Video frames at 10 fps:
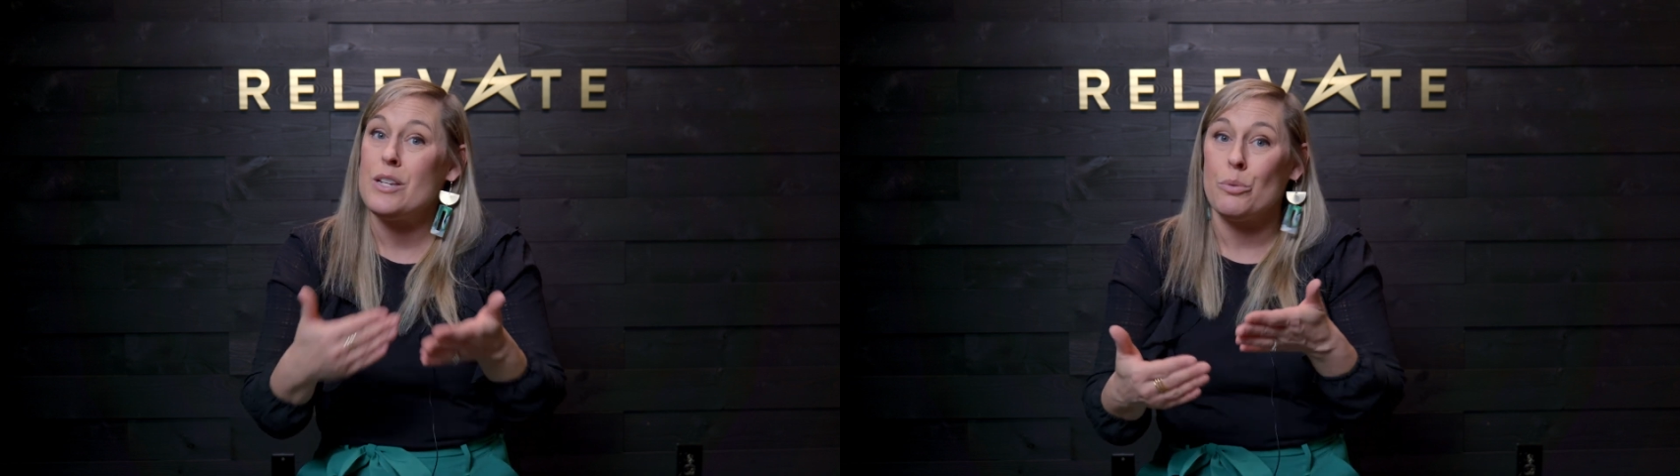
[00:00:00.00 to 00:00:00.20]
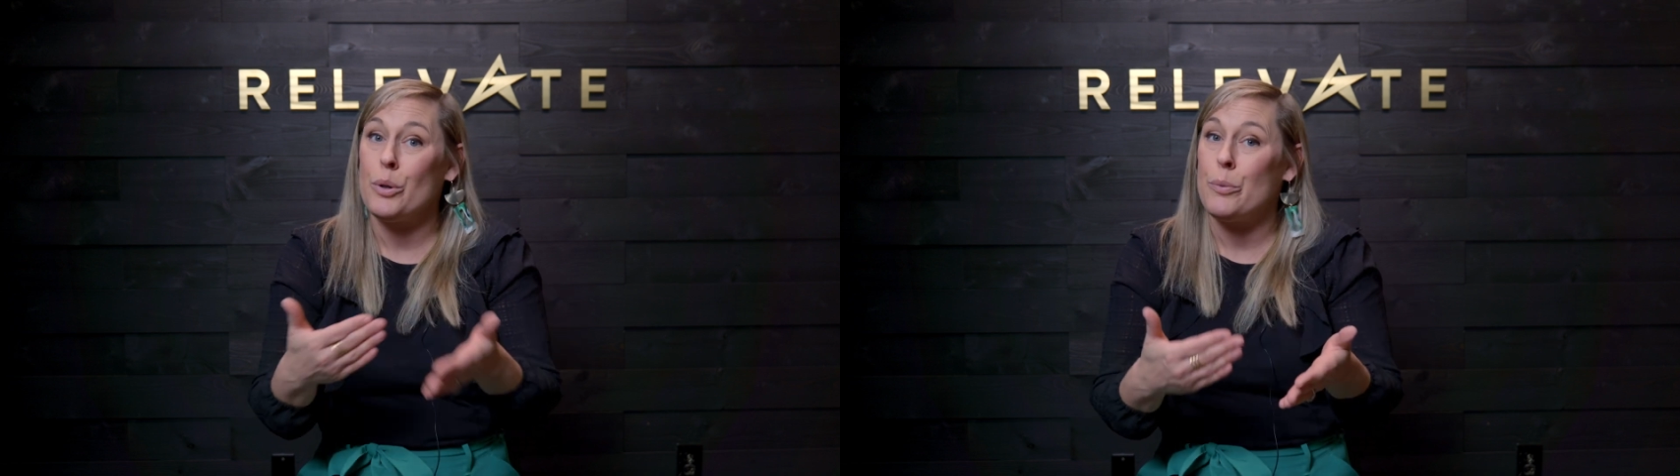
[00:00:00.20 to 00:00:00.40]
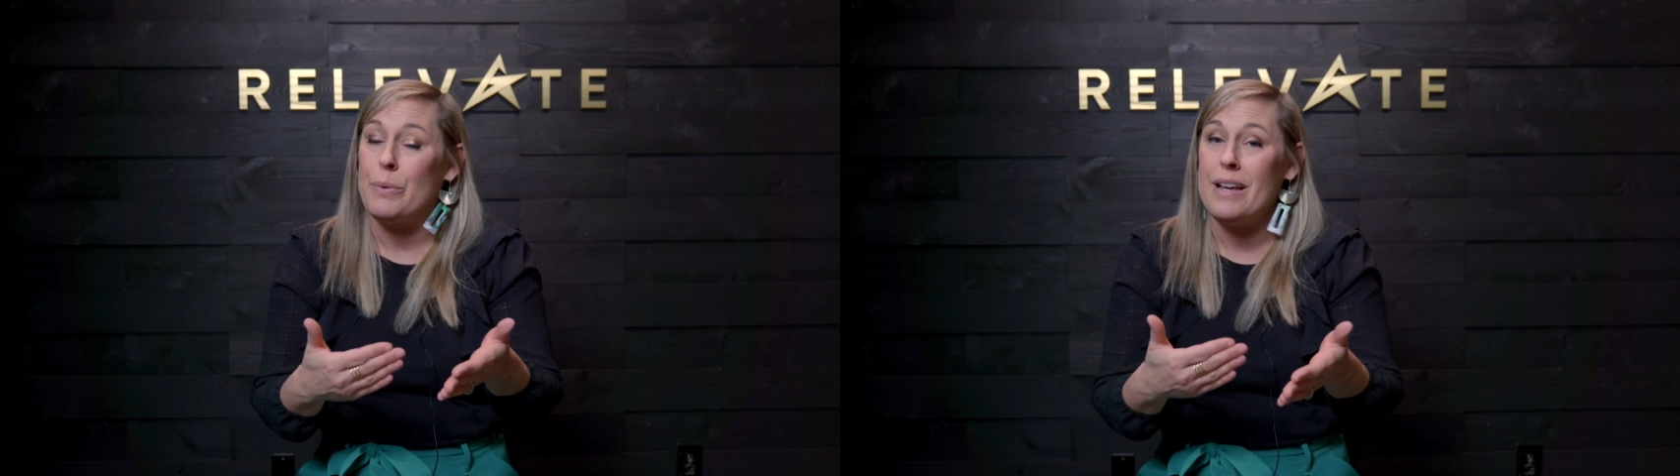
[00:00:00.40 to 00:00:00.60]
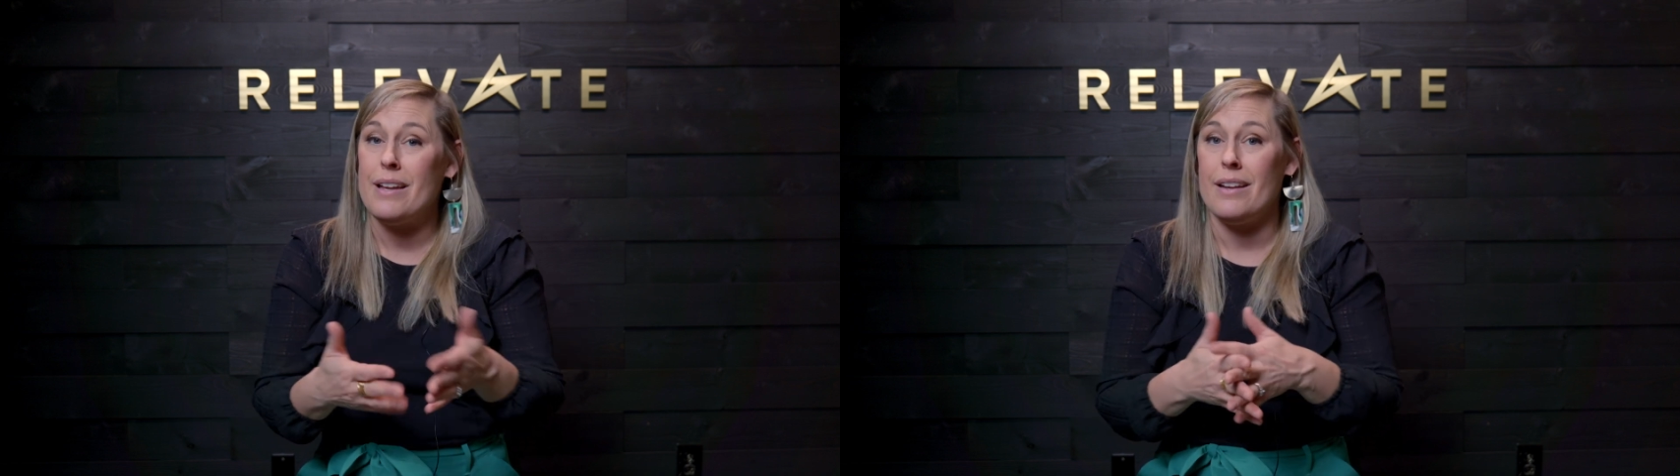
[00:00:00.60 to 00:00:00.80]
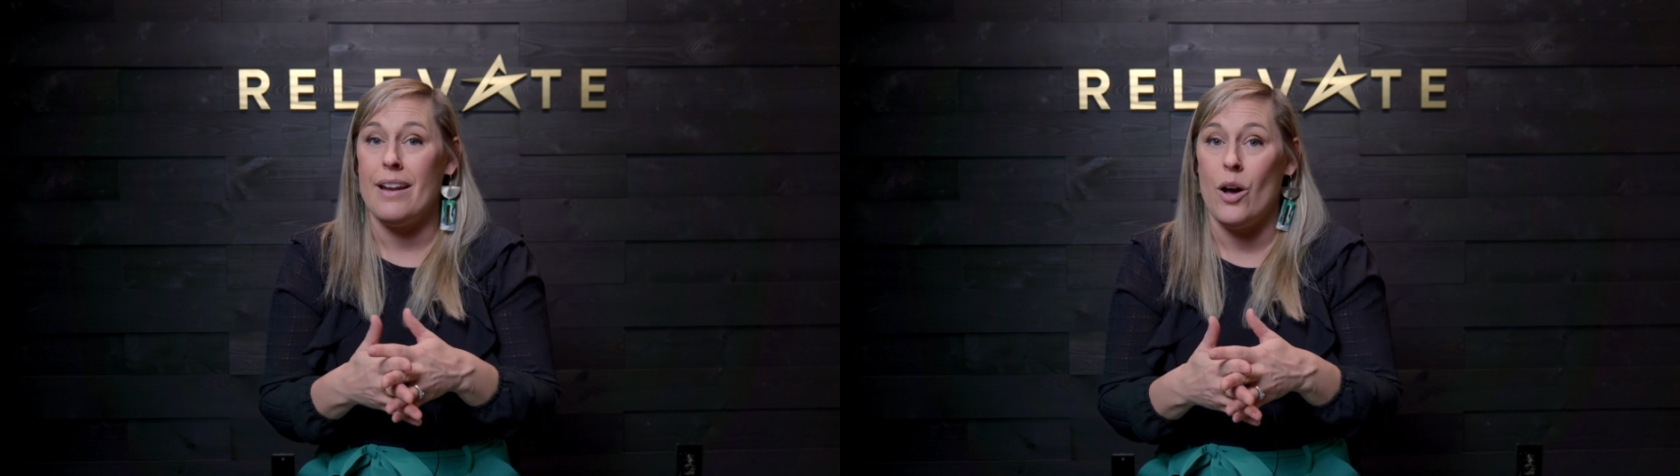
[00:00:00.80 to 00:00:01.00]
to rope
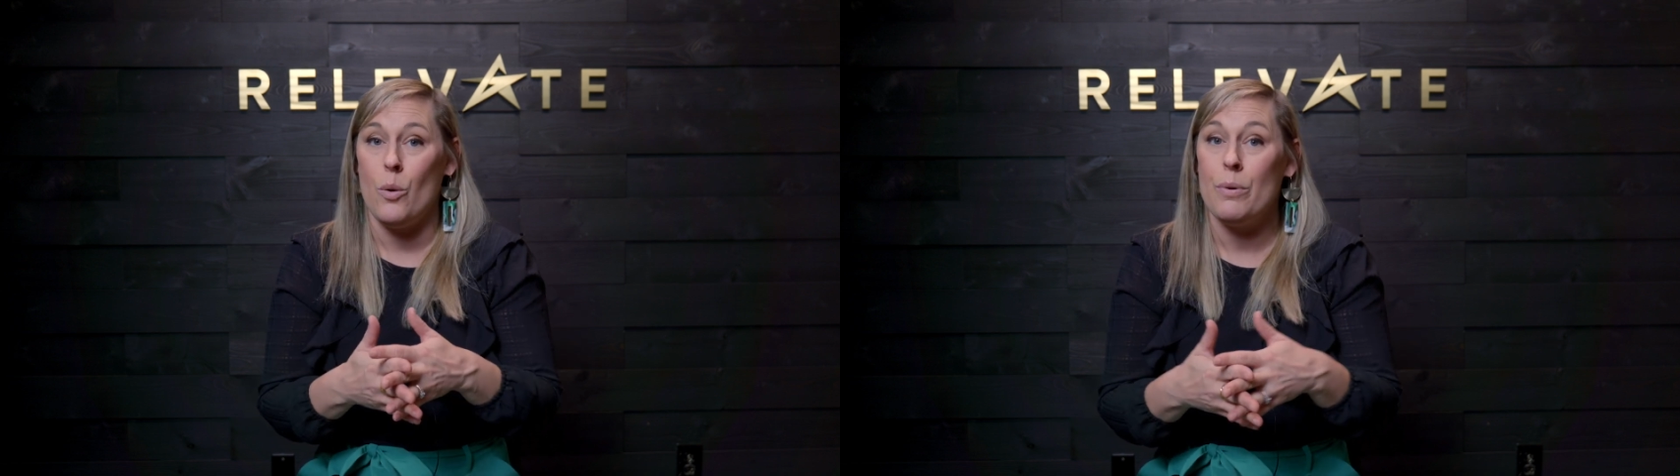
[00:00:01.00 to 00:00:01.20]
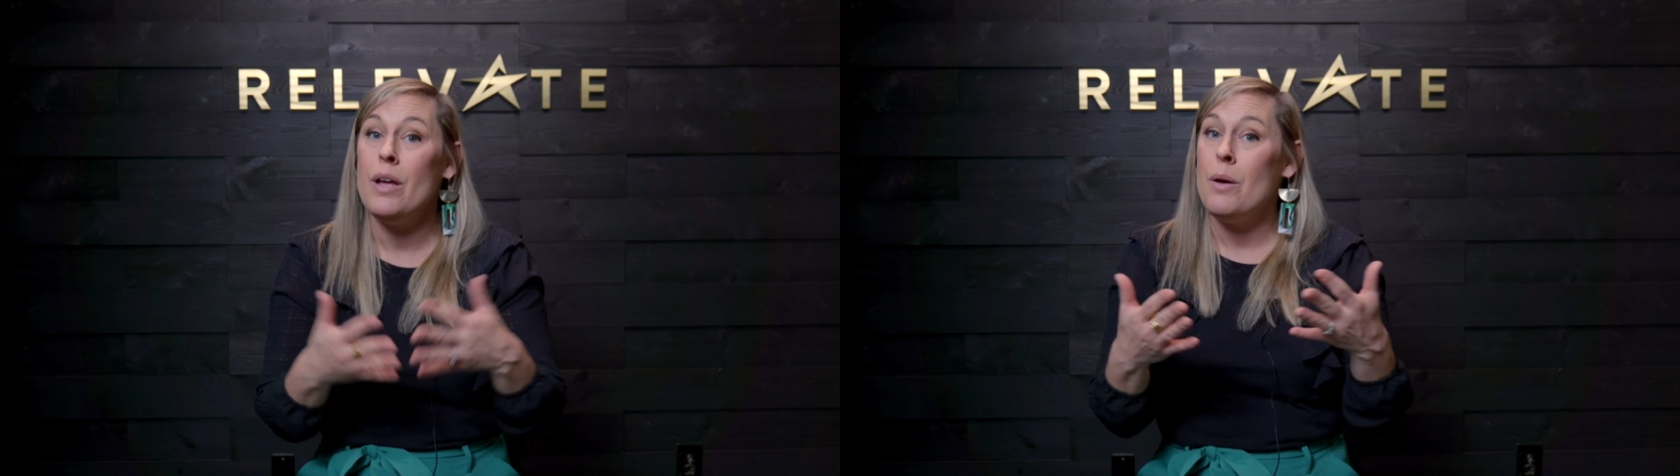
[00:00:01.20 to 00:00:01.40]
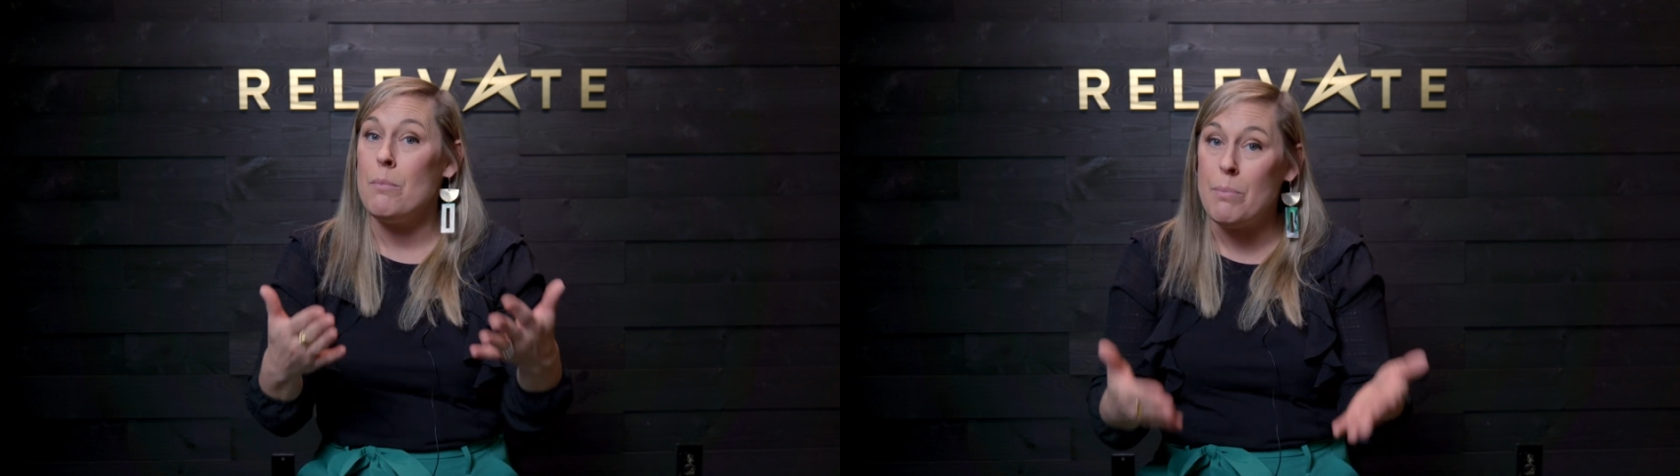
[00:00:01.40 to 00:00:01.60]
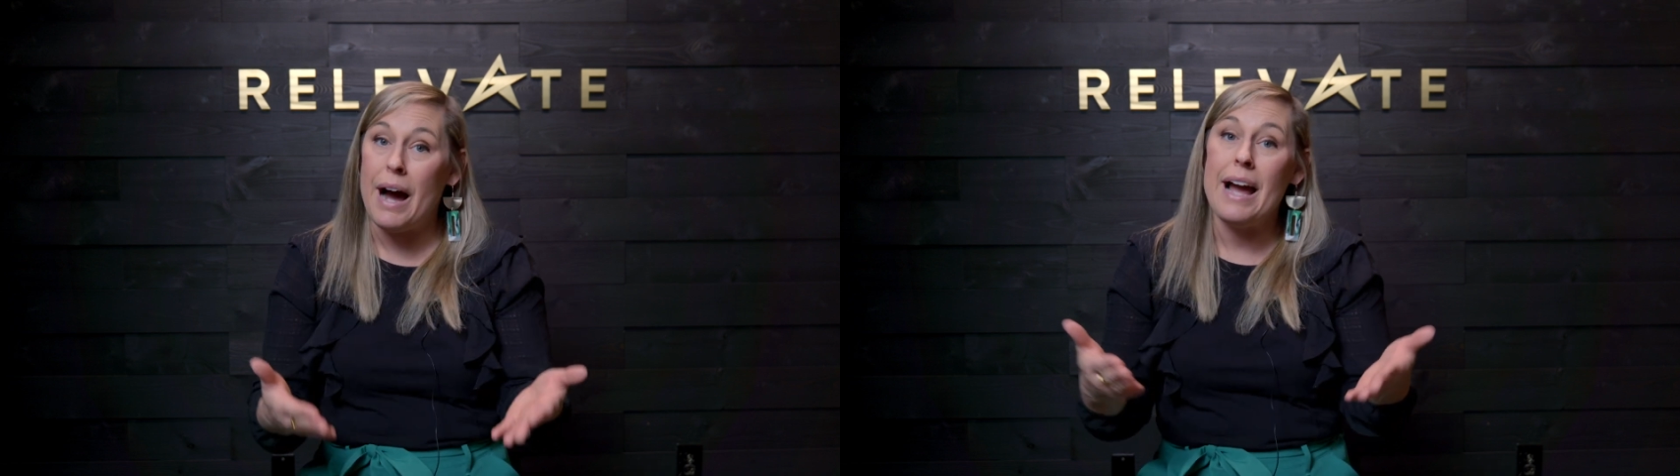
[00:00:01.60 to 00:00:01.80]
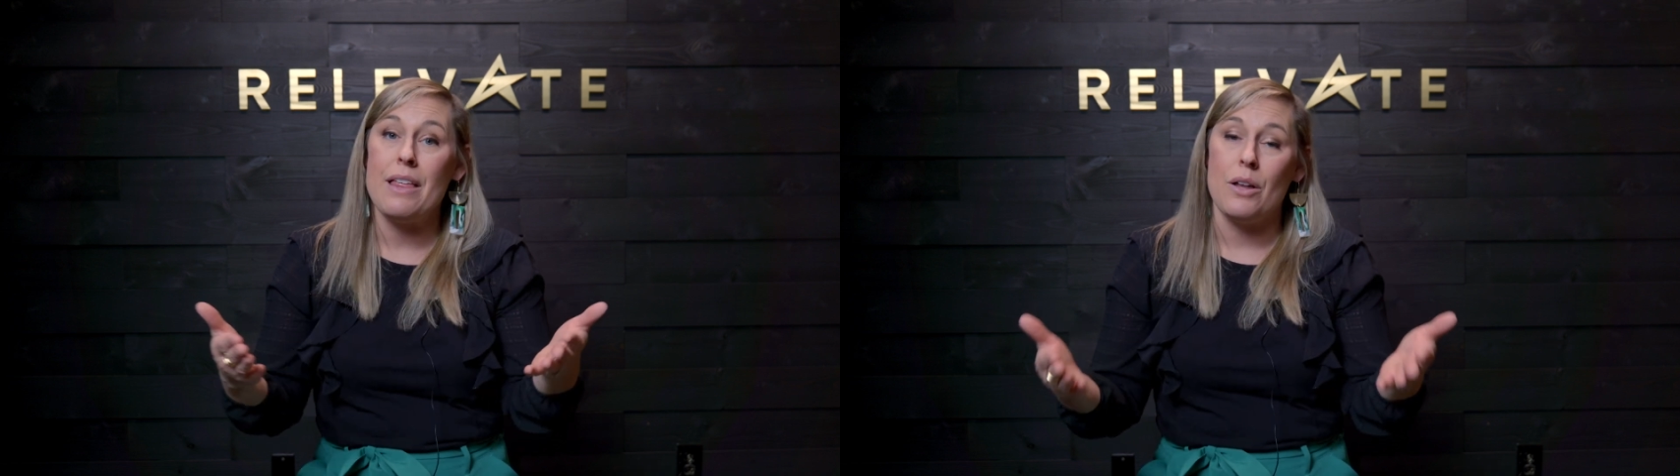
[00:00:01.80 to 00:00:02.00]
in and help
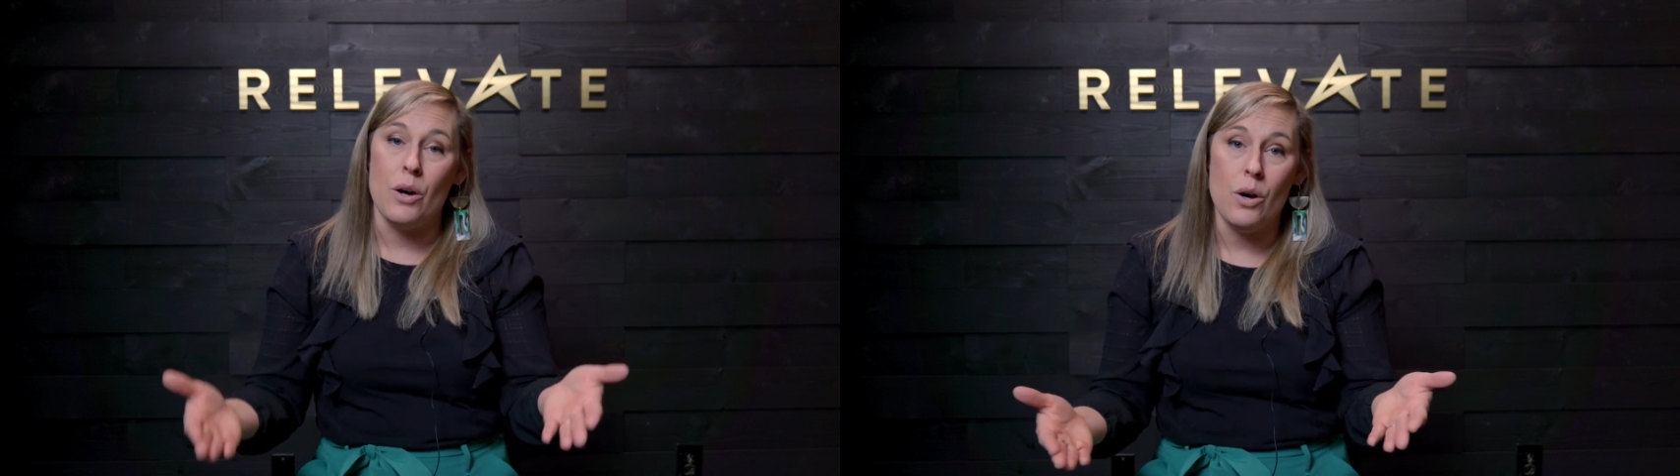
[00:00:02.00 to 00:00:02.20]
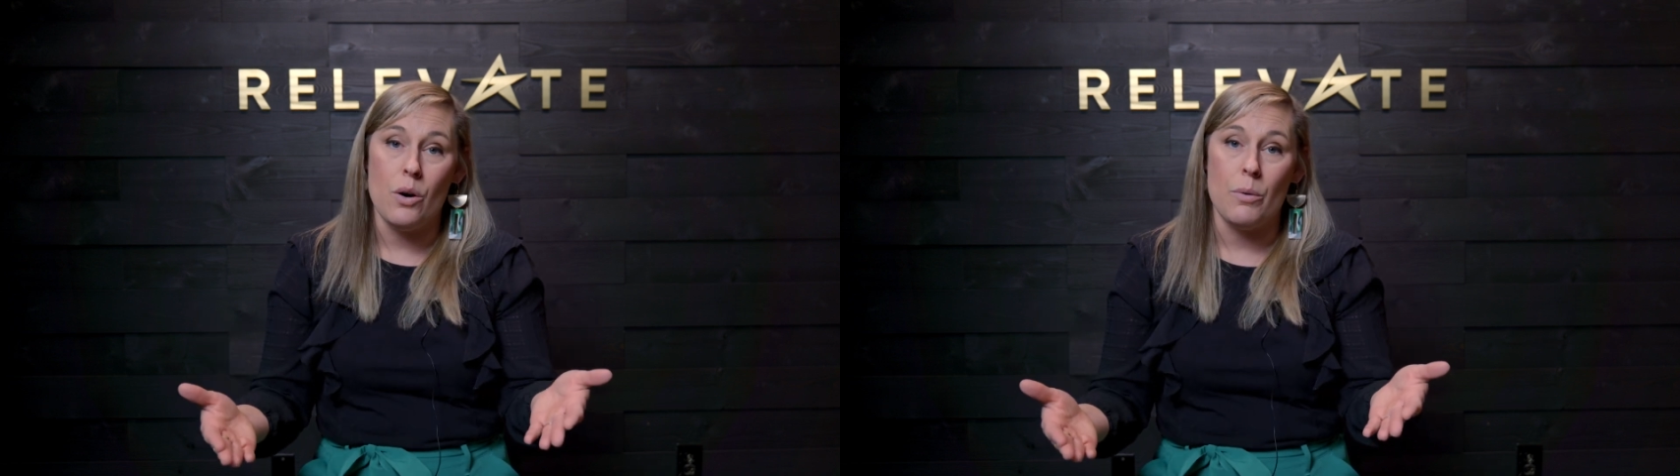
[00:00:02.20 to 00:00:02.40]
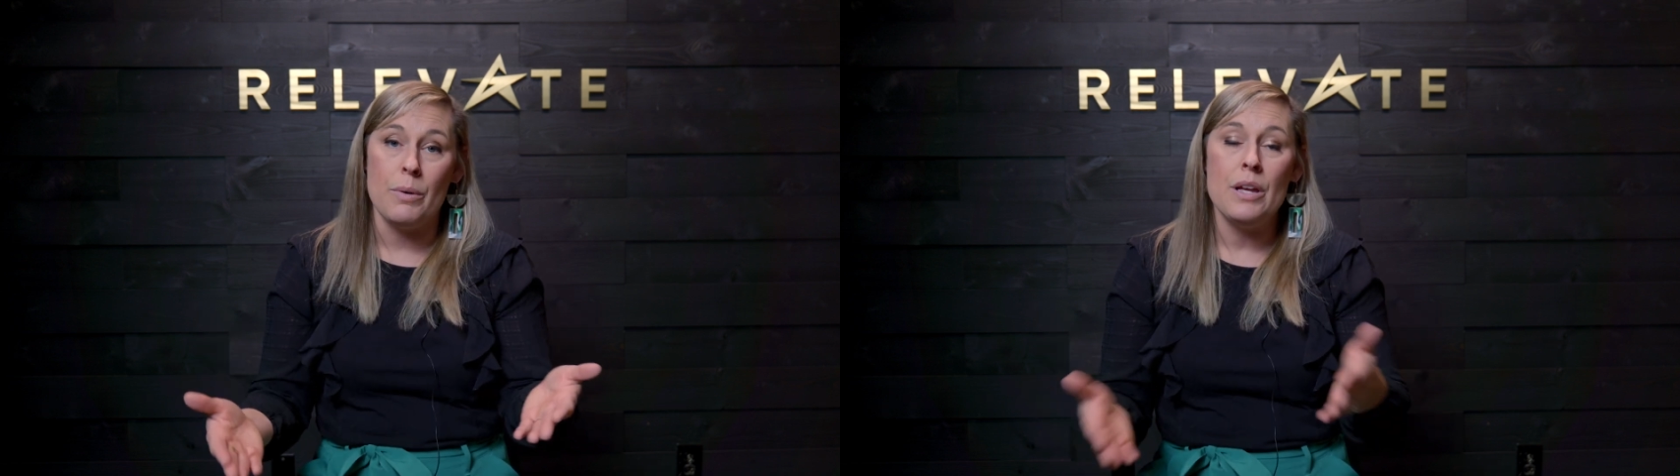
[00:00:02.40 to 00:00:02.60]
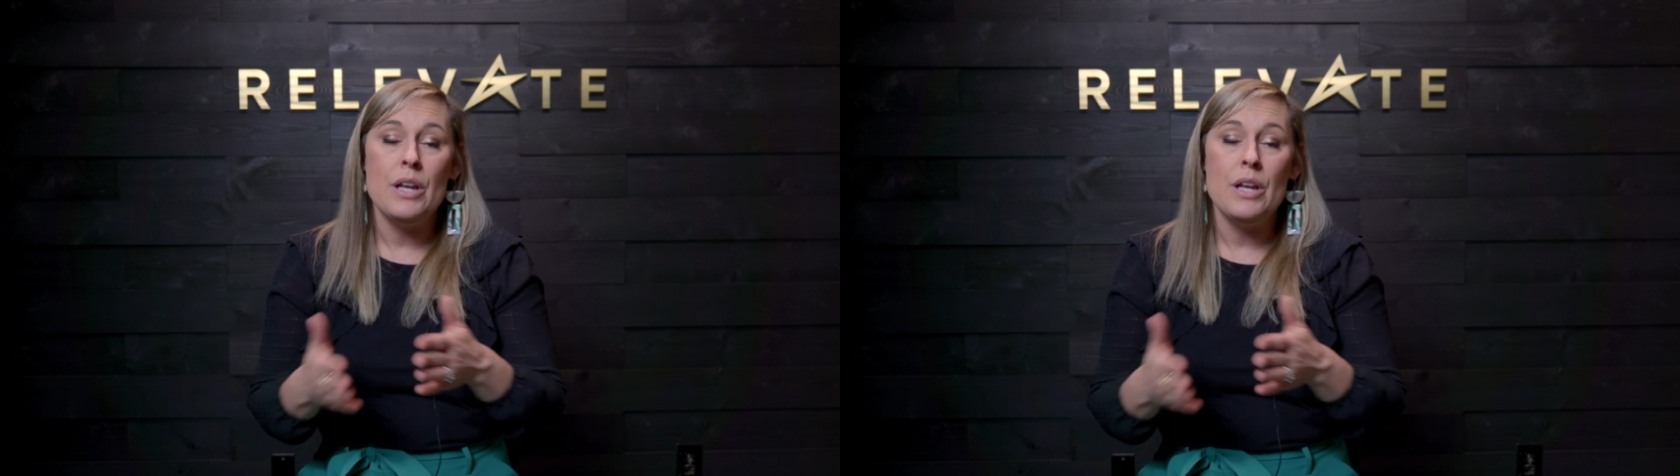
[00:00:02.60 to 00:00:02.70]
buy the home?